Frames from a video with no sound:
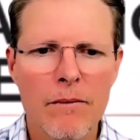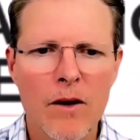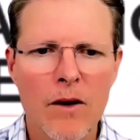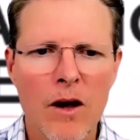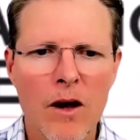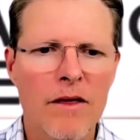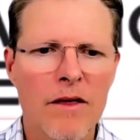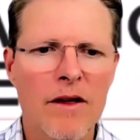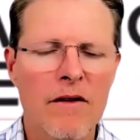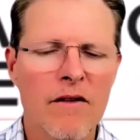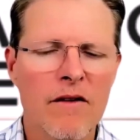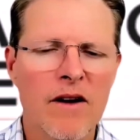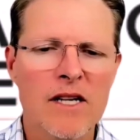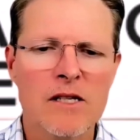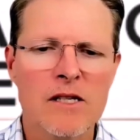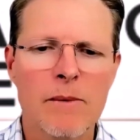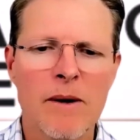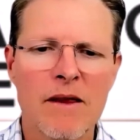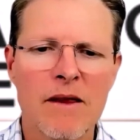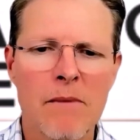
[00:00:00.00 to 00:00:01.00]
I think I've asked
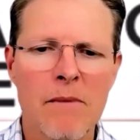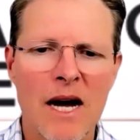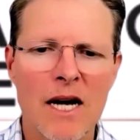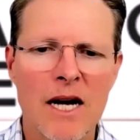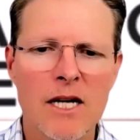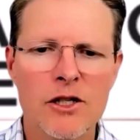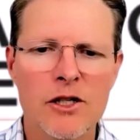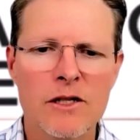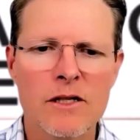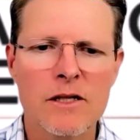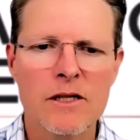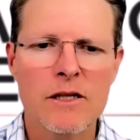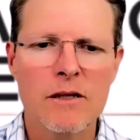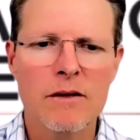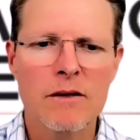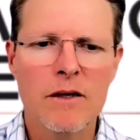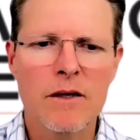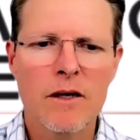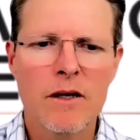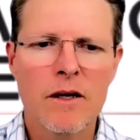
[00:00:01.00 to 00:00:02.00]
about the margins.
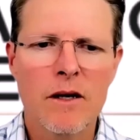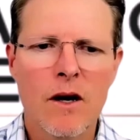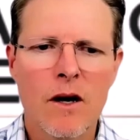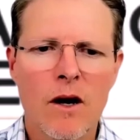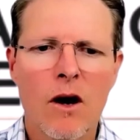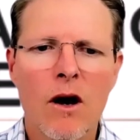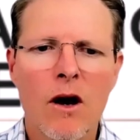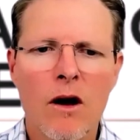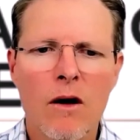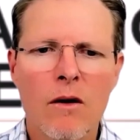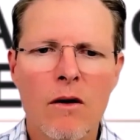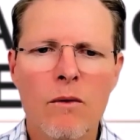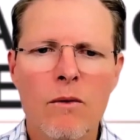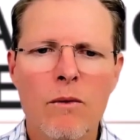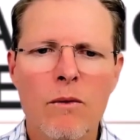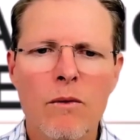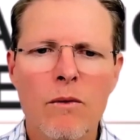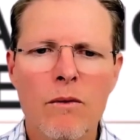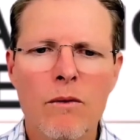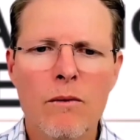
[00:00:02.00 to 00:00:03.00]
Oh,